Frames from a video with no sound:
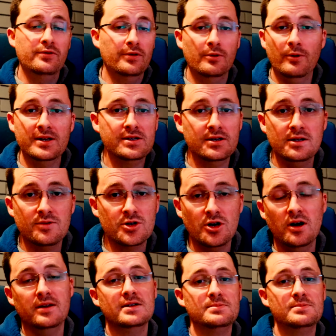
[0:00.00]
for the ones that you've shot,